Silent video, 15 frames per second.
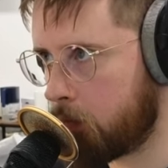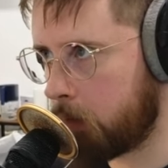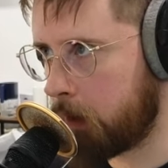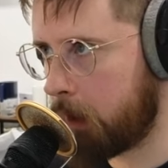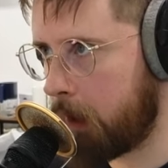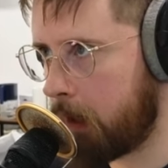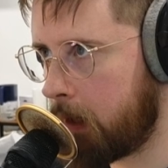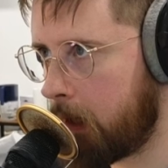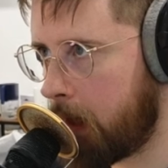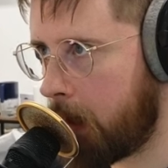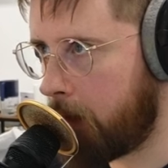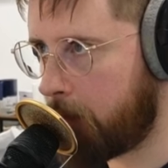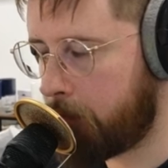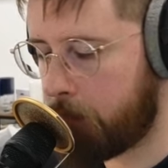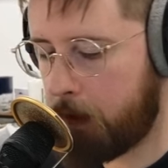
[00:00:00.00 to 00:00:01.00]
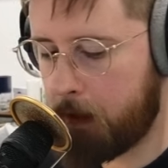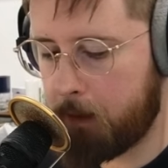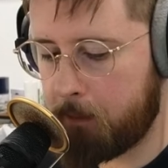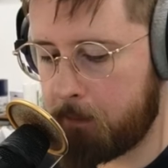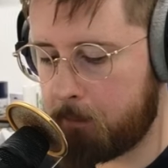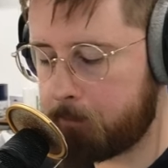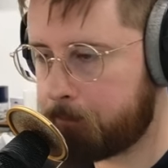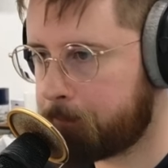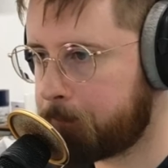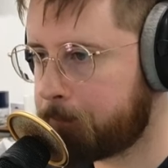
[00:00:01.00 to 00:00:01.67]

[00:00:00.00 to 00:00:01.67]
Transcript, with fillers: Relay FM.